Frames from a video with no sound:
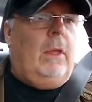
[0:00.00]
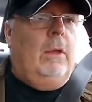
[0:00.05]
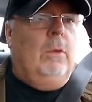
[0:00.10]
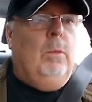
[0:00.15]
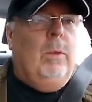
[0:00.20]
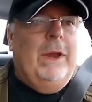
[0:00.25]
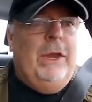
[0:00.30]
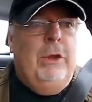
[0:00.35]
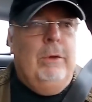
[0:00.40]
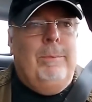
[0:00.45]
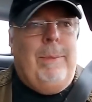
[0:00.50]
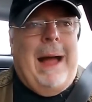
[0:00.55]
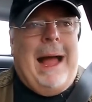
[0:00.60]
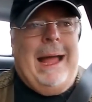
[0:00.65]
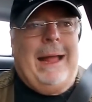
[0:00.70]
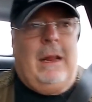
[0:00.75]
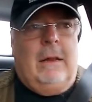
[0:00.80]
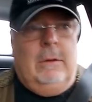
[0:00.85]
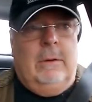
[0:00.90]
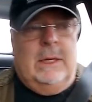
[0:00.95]
when you buy,
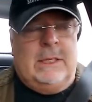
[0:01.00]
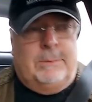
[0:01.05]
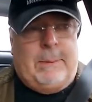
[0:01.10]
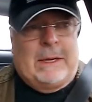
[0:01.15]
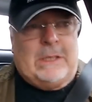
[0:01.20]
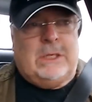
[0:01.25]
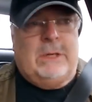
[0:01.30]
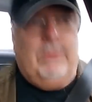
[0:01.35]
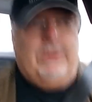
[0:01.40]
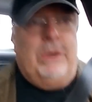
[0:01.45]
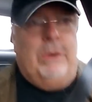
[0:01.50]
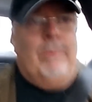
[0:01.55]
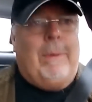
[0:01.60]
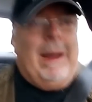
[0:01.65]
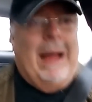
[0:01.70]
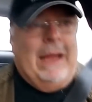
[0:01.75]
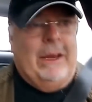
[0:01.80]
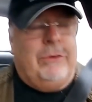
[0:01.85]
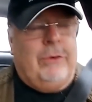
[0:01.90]
especially when you buy